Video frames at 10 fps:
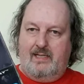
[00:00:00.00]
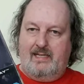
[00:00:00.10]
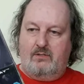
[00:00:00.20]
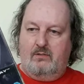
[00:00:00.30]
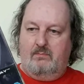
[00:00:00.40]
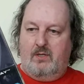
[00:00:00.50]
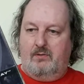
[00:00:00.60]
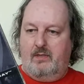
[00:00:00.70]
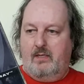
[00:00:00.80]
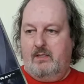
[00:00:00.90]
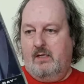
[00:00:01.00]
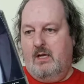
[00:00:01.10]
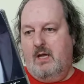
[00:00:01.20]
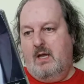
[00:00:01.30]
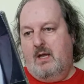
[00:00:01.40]
you get on the Mondos,
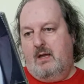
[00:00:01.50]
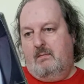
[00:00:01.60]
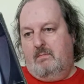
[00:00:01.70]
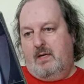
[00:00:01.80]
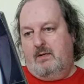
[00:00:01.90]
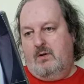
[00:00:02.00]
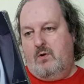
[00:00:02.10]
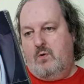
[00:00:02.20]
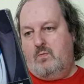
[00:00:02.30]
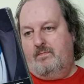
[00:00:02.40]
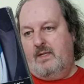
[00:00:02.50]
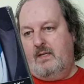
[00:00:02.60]
but no.